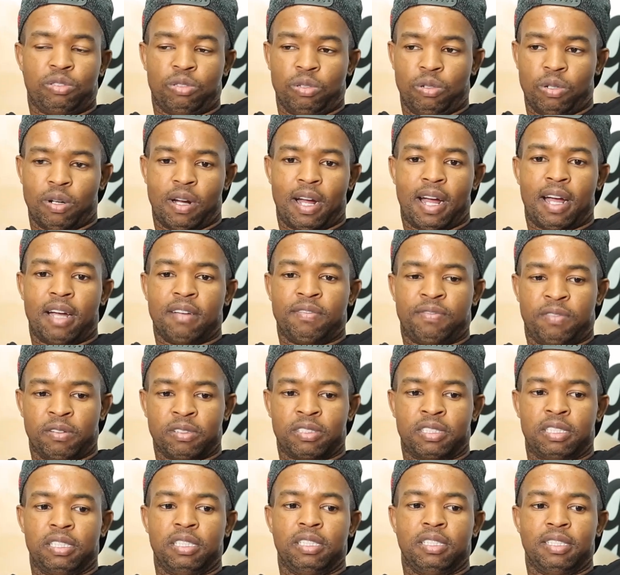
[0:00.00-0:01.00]
So I
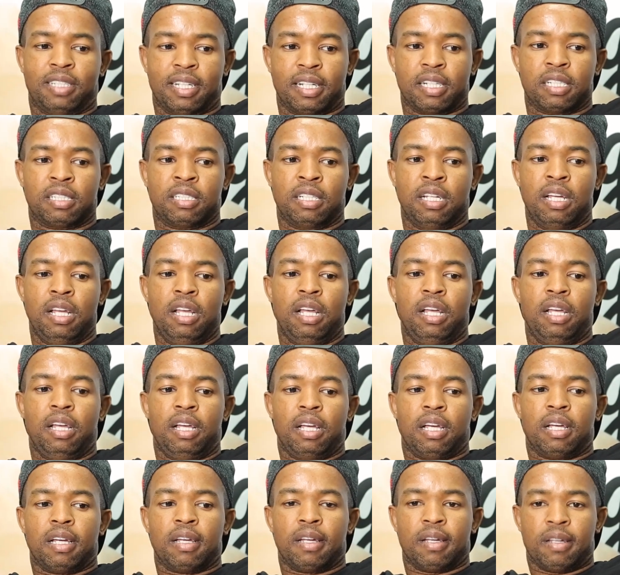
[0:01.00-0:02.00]
foresee that
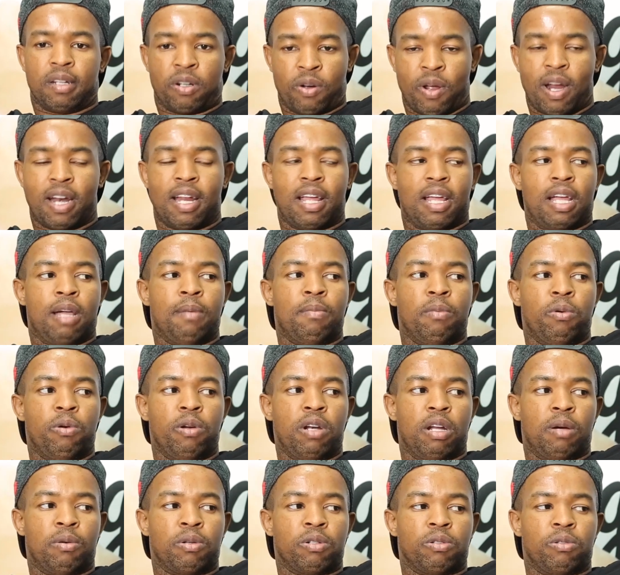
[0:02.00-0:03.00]
Royal AM
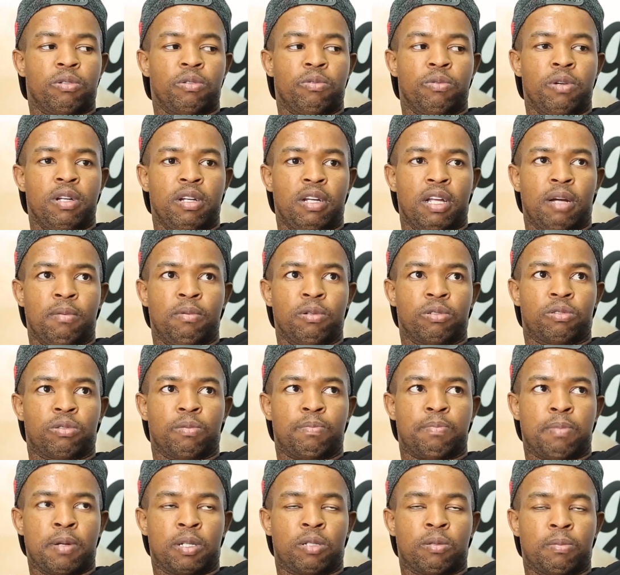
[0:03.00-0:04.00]
will able
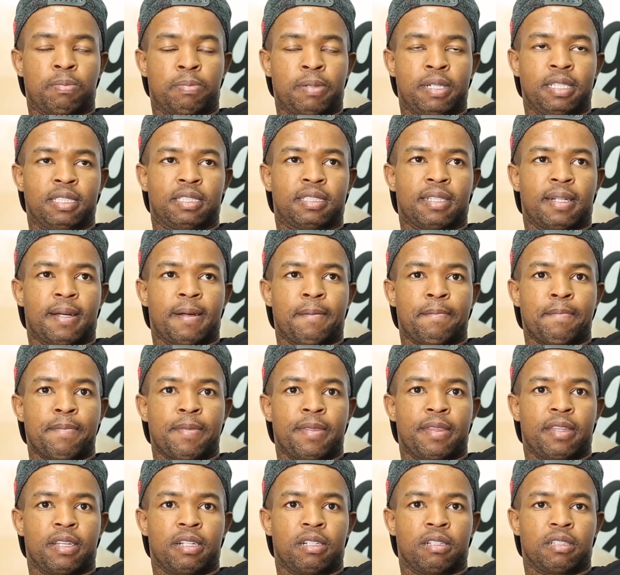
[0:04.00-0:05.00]
to beat
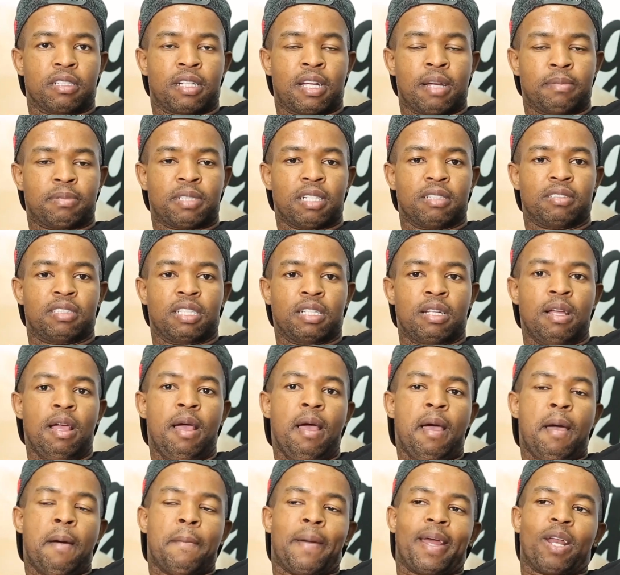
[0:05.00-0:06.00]
Cape Town
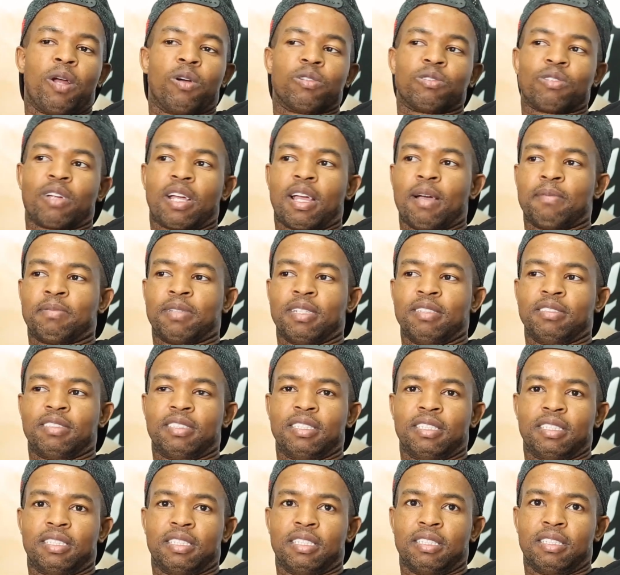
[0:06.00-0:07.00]
City. But also Cape Town
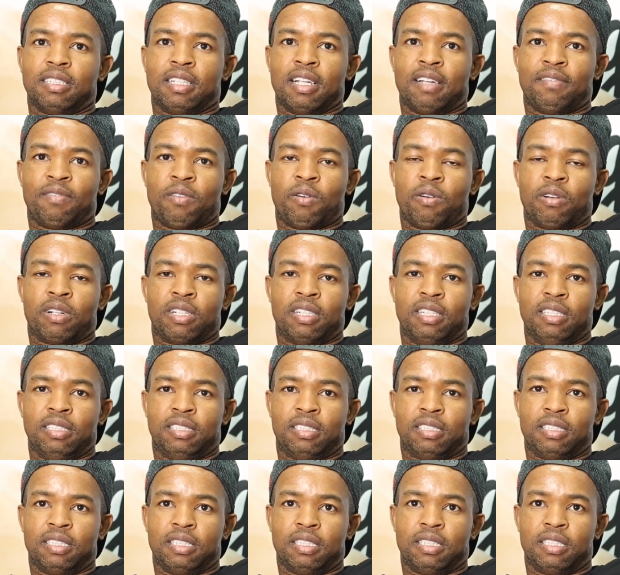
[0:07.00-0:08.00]
City, they've got
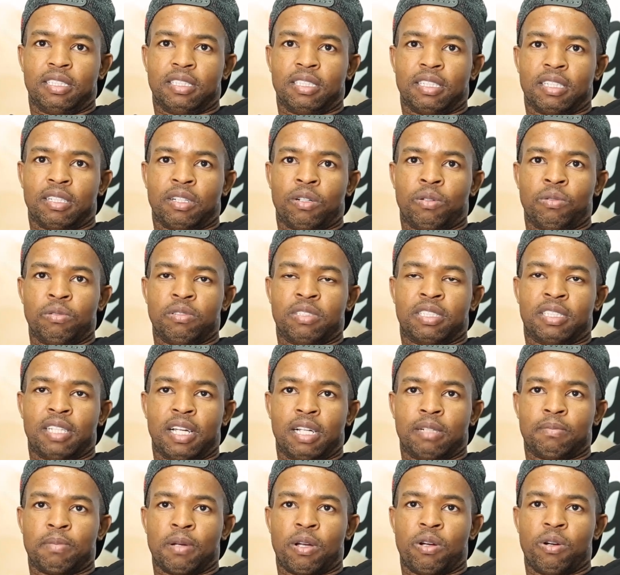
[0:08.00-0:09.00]
this good
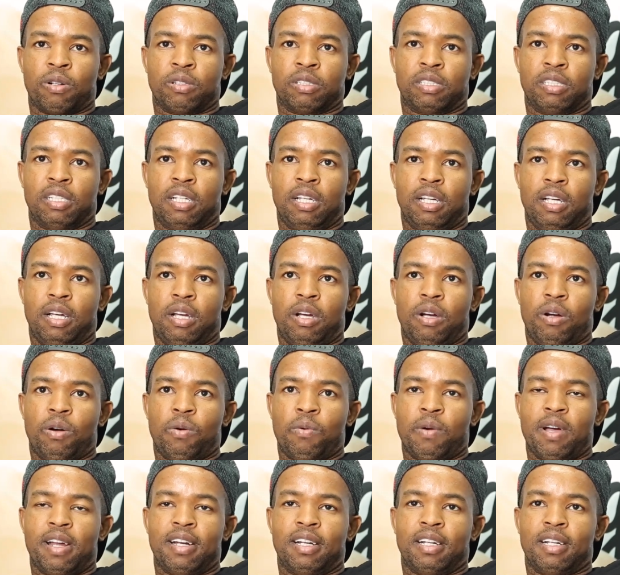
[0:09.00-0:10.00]
stat because
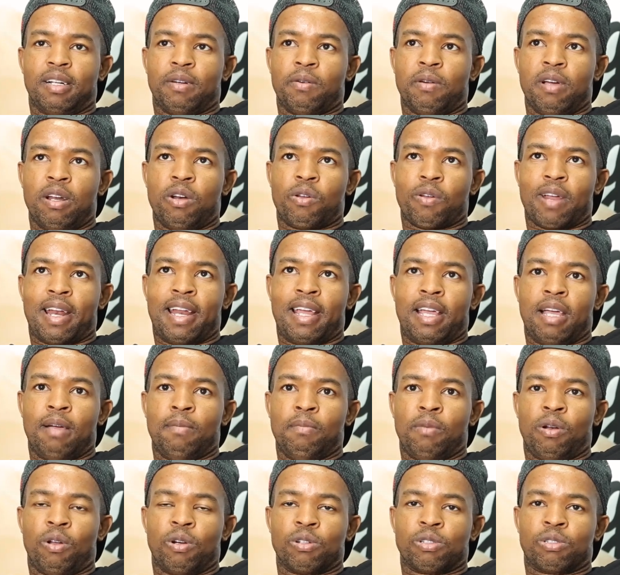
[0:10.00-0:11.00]
when Royal
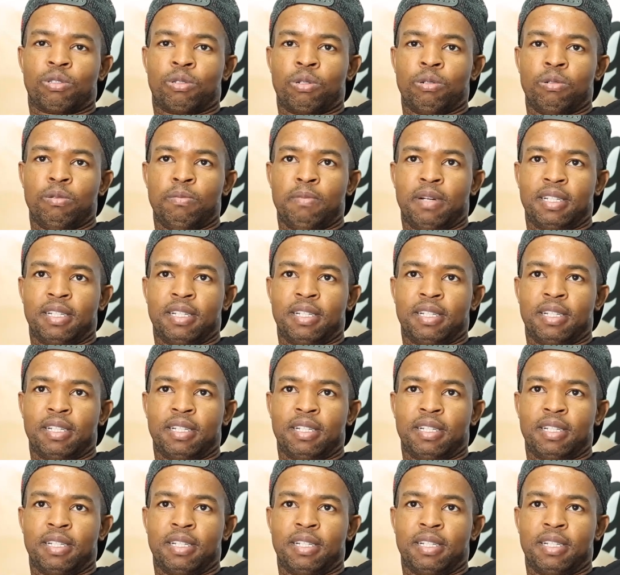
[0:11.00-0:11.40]
AM lost 2